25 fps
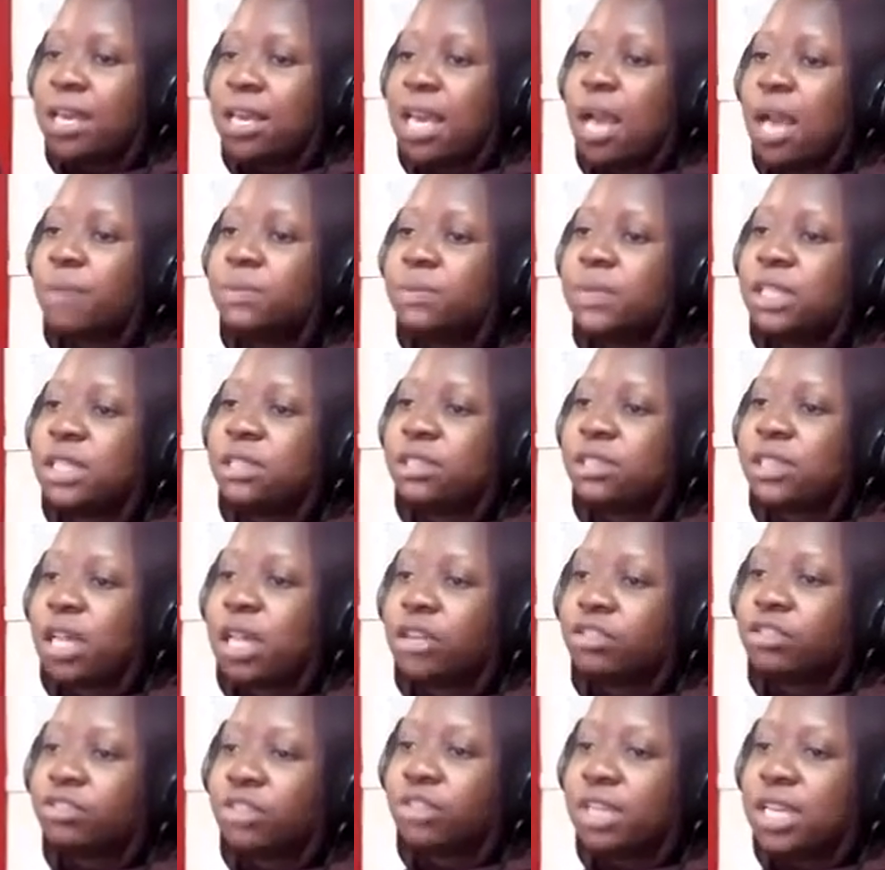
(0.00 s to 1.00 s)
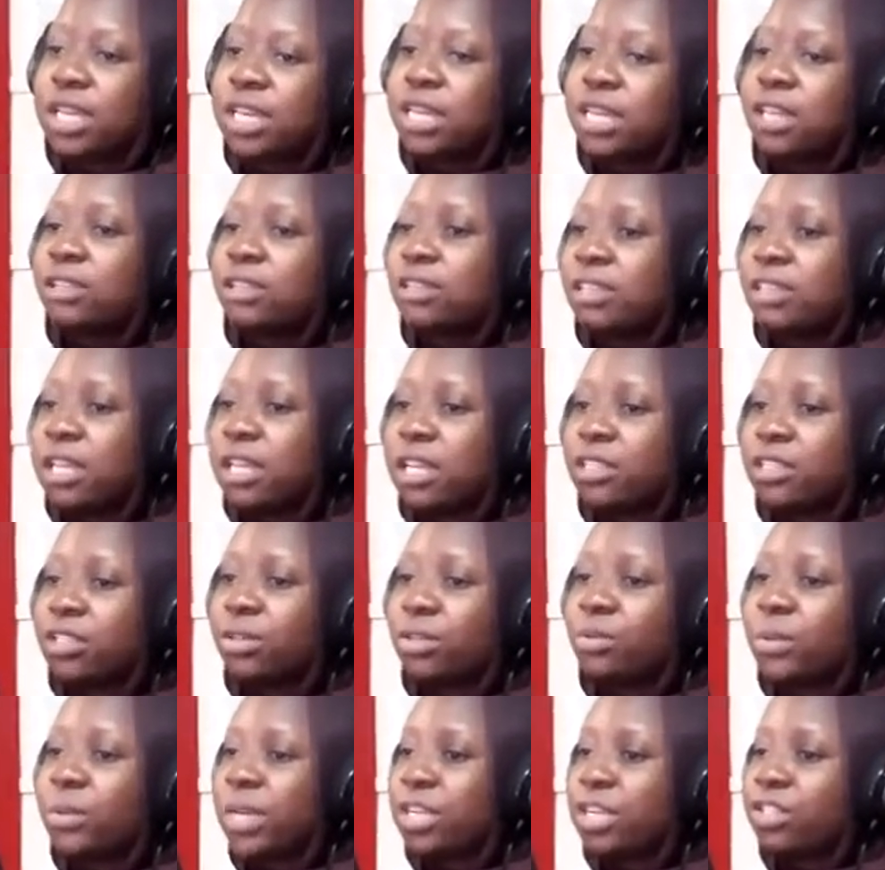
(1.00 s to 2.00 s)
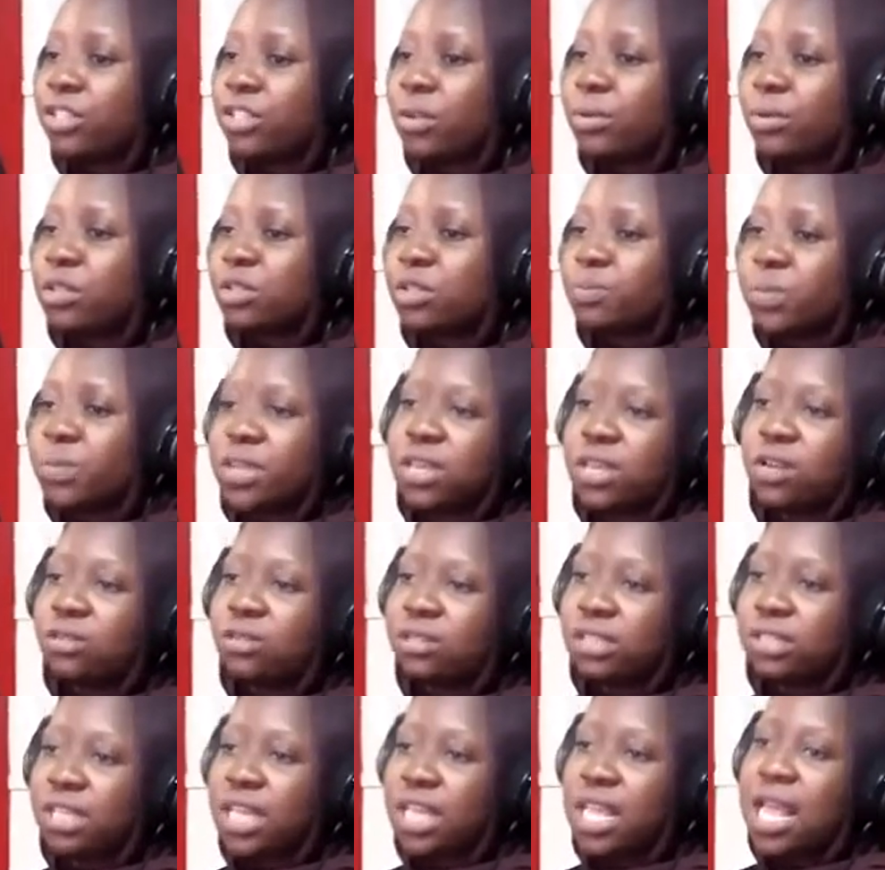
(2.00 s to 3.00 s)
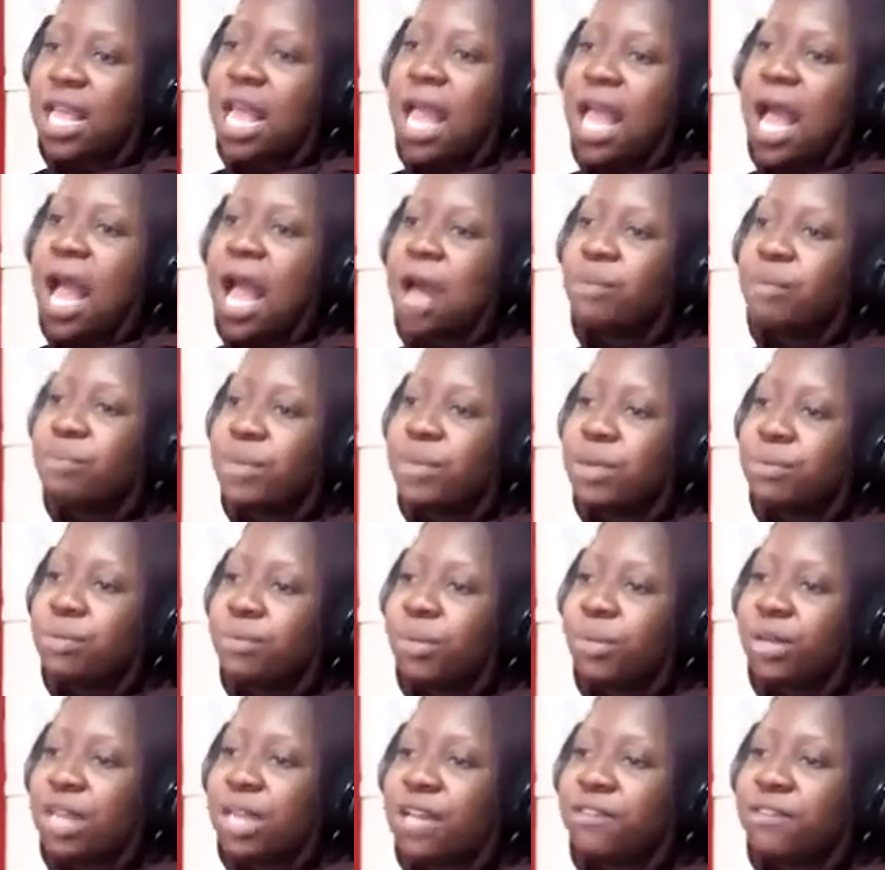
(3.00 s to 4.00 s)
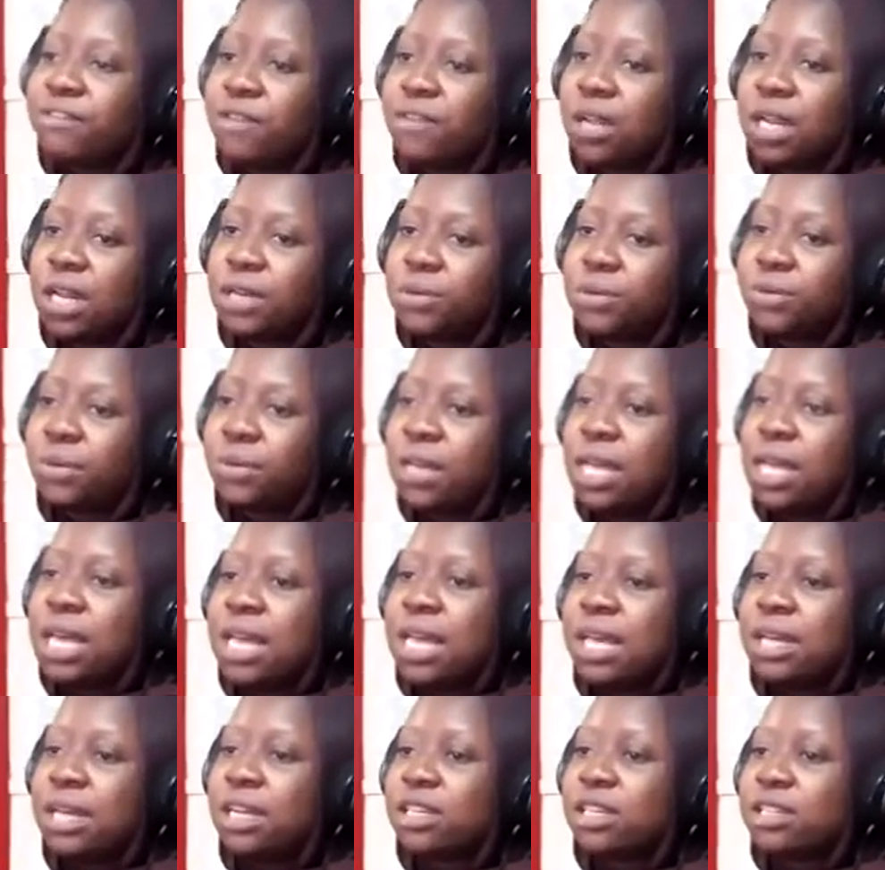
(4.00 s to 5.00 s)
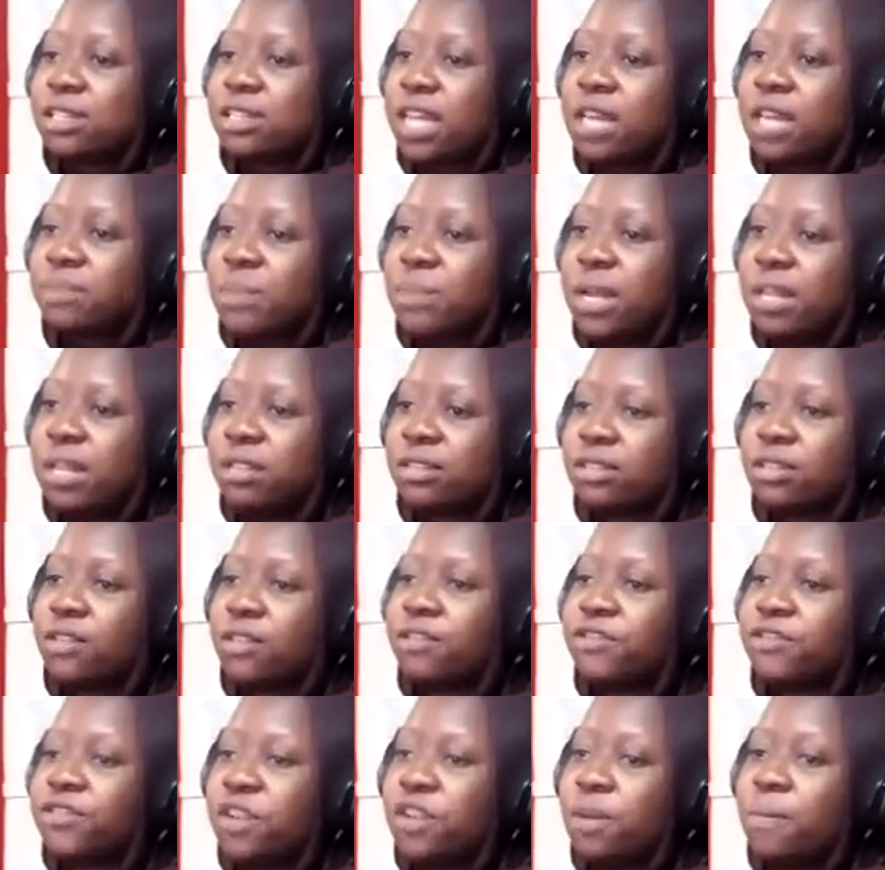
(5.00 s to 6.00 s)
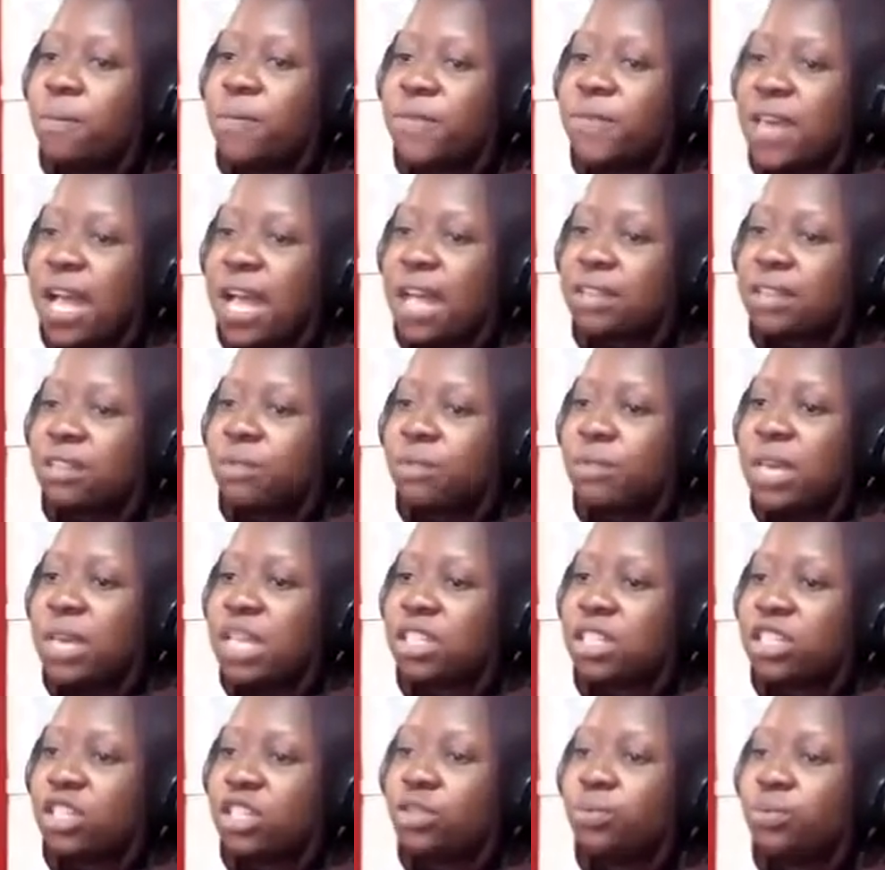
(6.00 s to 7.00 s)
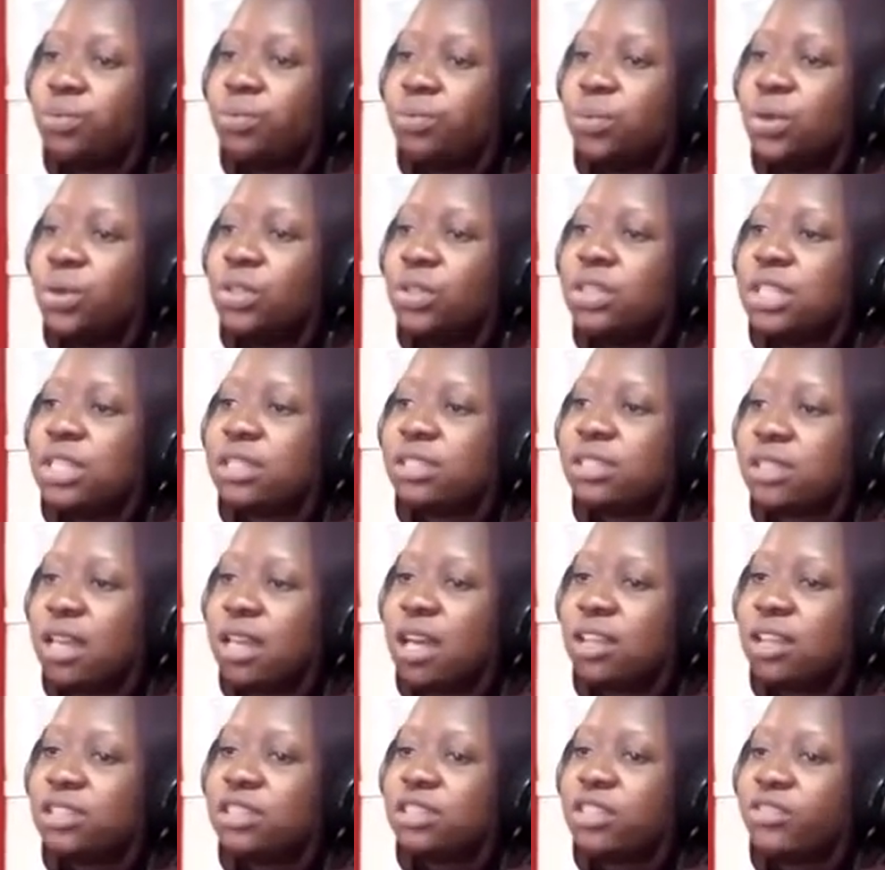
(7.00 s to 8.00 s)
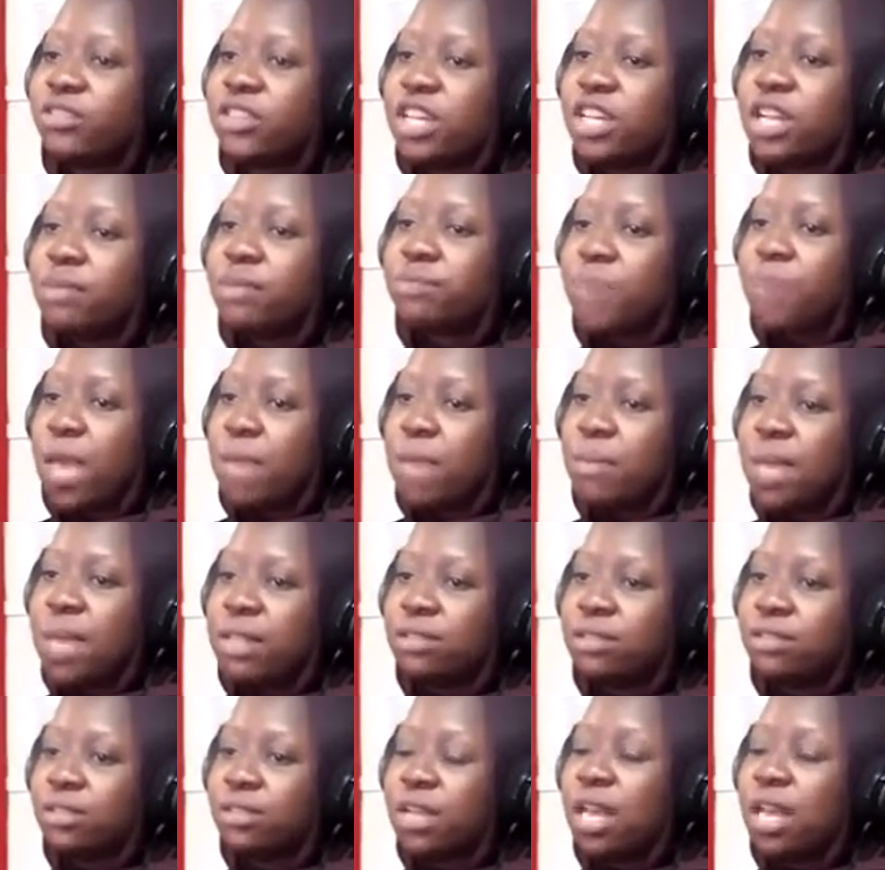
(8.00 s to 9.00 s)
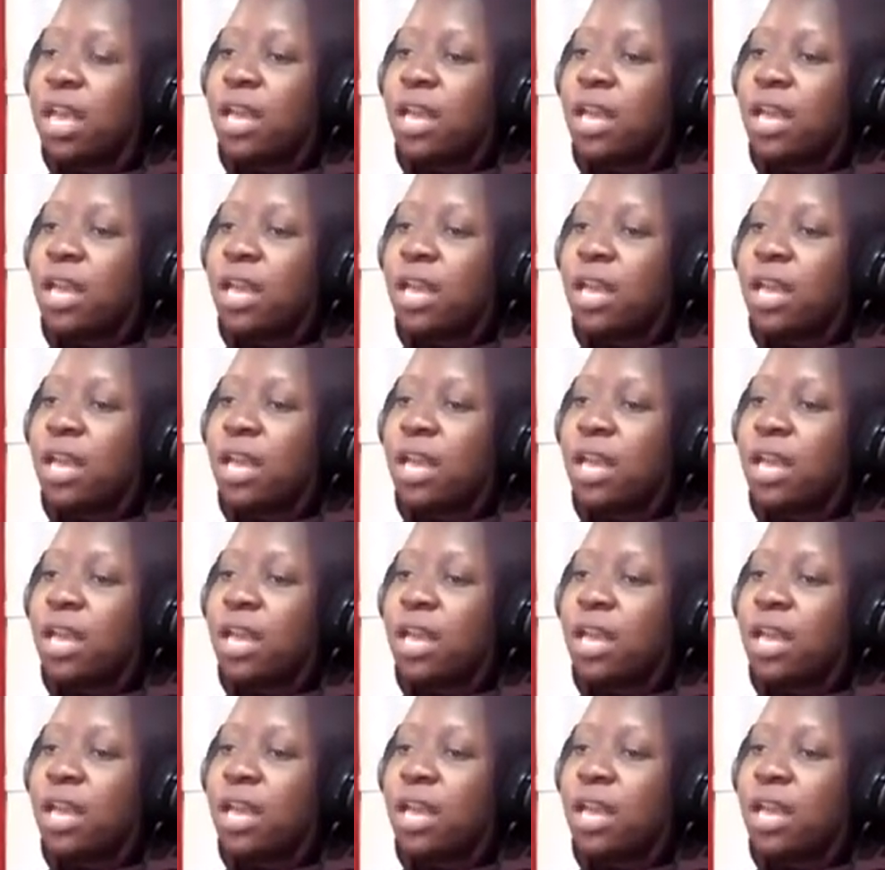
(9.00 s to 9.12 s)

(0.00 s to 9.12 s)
Company Secretary, Continental Reinsurance PLC, Abimbola Falano, in a statement confirmed that the meeting will discuss dividend payment.